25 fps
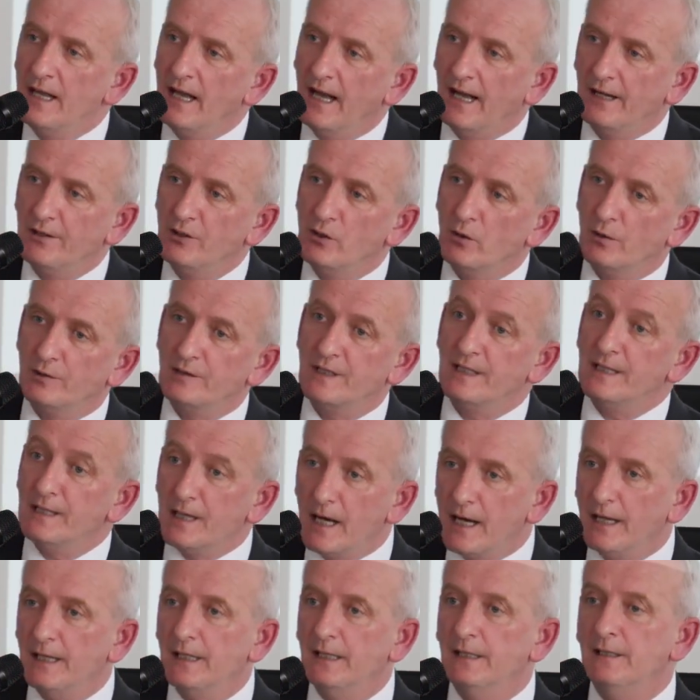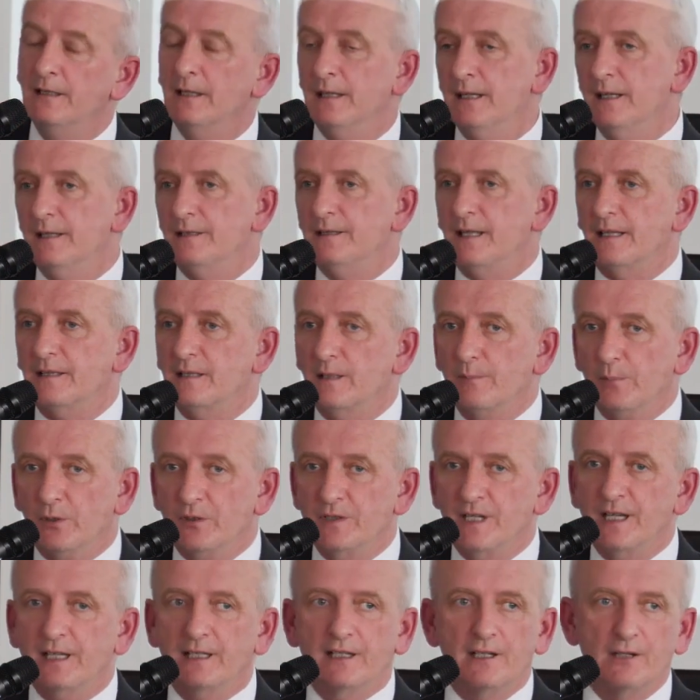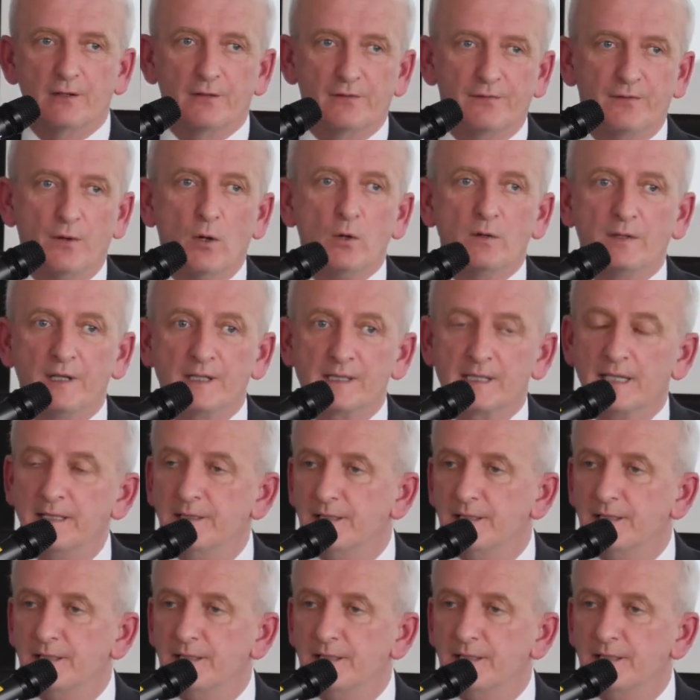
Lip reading: and no denying that the particular focus